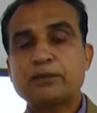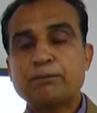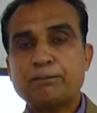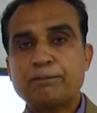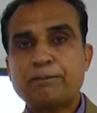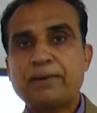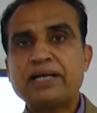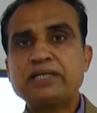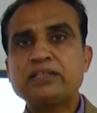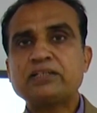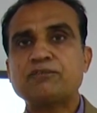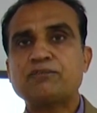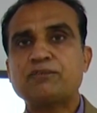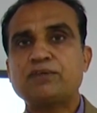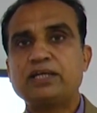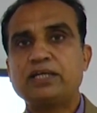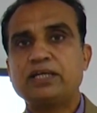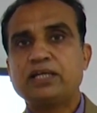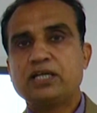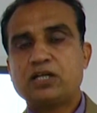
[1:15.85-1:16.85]
compact
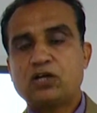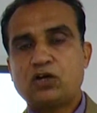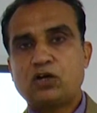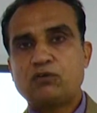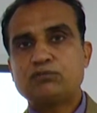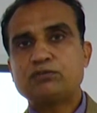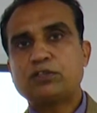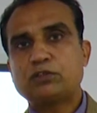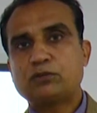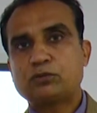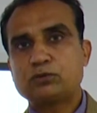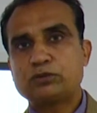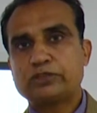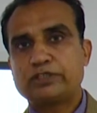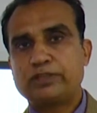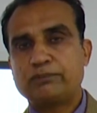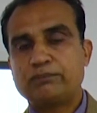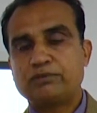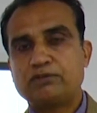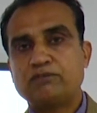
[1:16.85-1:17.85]
way of the truth
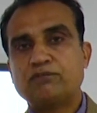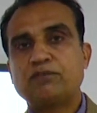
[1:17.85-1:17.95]
table.